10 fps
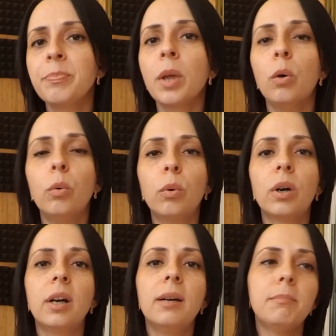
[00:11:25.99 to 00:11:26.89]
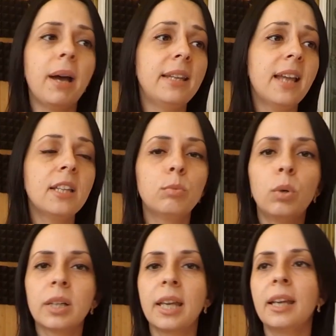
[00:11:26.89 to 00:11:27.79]
or by
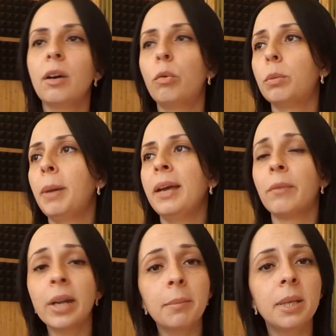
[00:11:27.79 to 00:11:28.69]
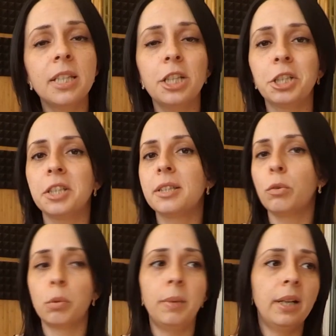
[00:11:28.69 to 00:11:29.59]
networking, or by recommendations, or
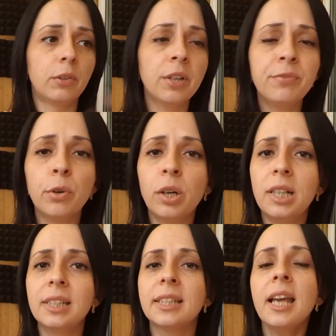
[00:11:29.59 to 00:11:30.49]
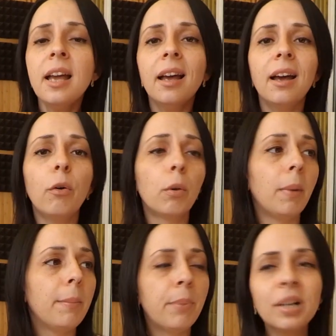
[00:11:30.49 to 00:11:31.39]
by referrals, or by
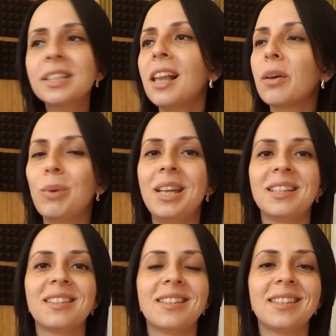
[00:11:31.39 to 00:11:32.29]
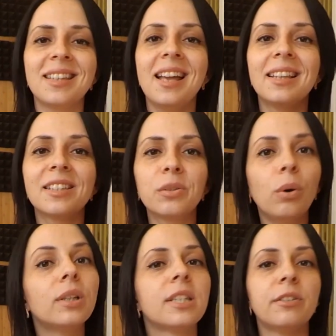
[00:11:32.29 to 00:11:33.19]
personal acquaintances, and so on
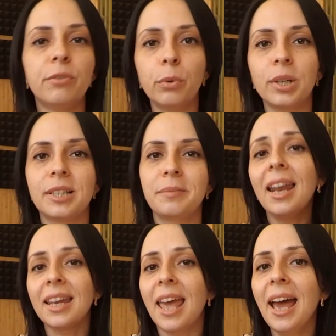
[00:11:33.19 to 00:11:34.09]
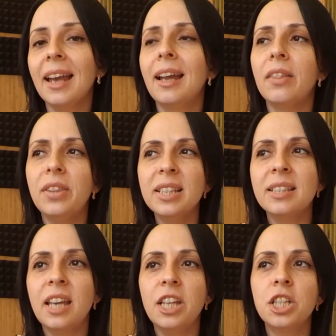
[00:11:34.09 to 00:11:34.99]
and so forth. And again, at this
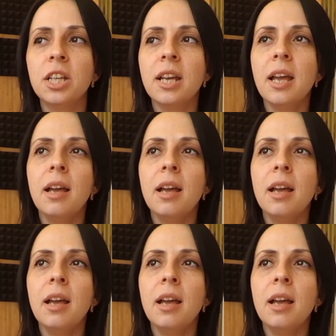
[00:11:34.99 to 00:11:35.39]
stage,